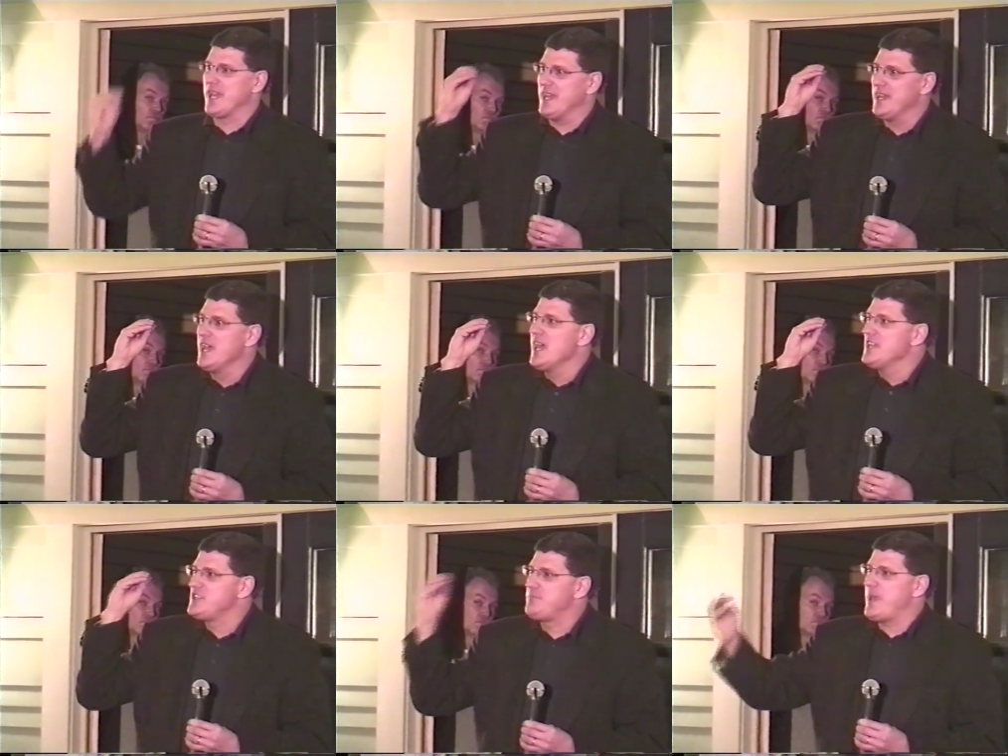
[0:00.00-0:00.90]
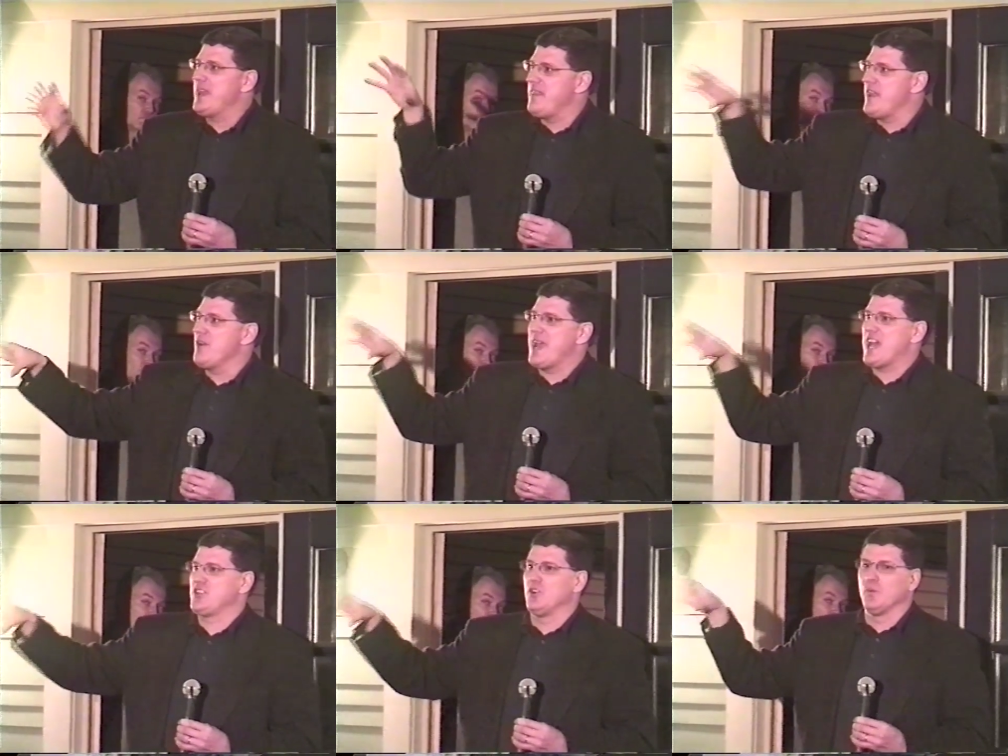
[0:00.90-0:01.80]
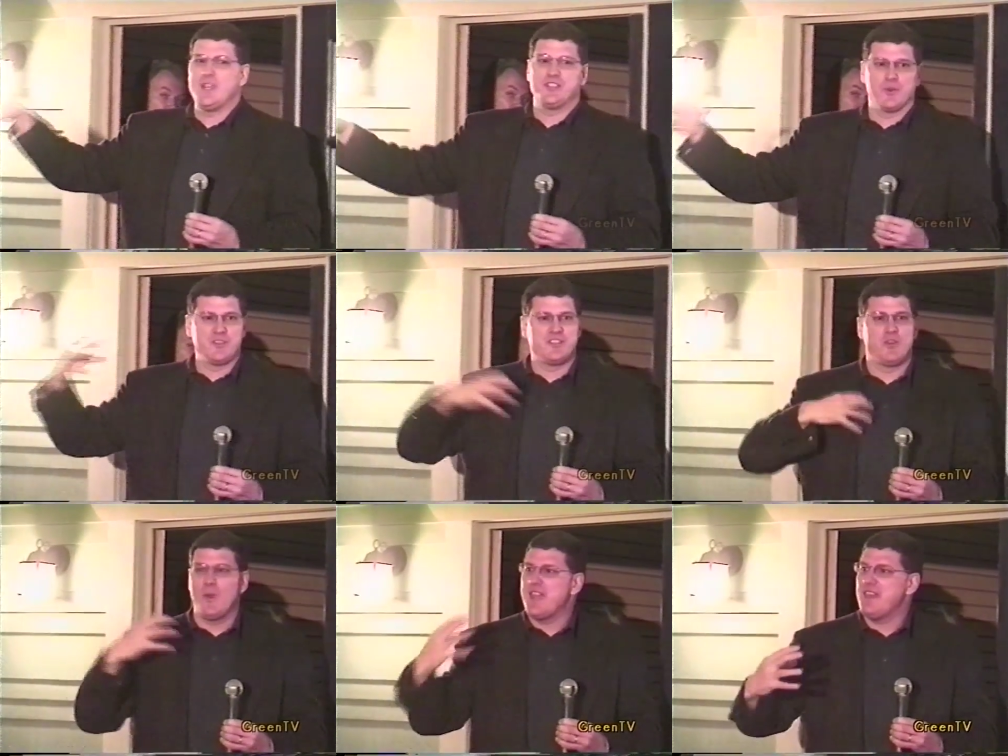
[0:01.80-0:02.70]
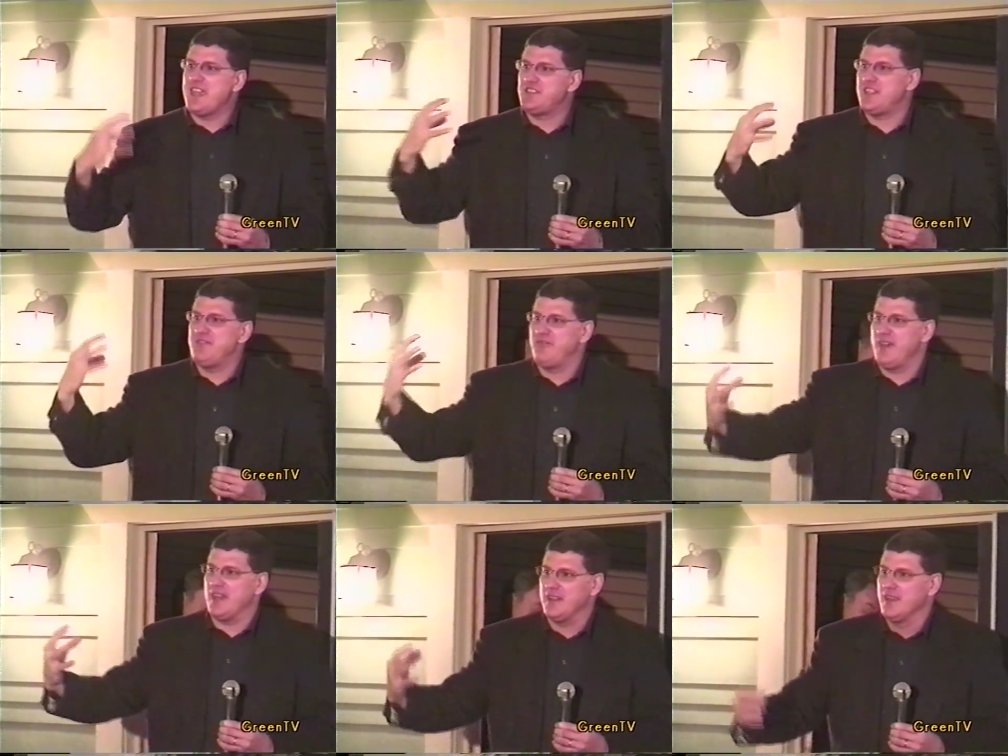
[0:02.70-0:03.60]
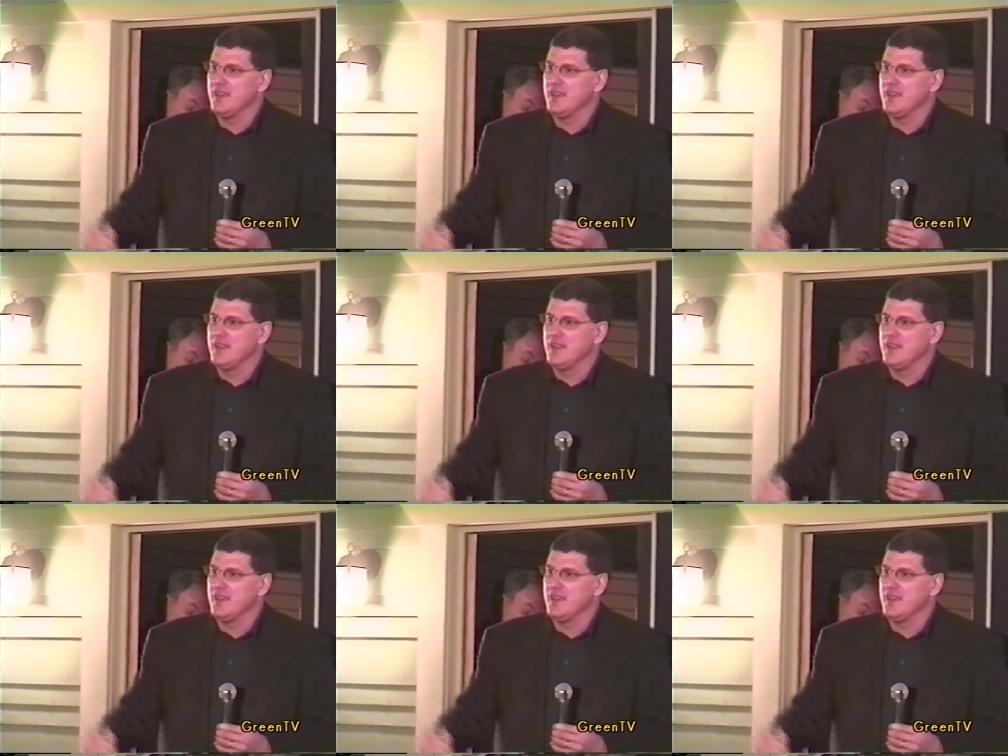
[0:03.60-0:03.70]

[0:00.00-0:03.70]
can spend their national resources the way they see fit.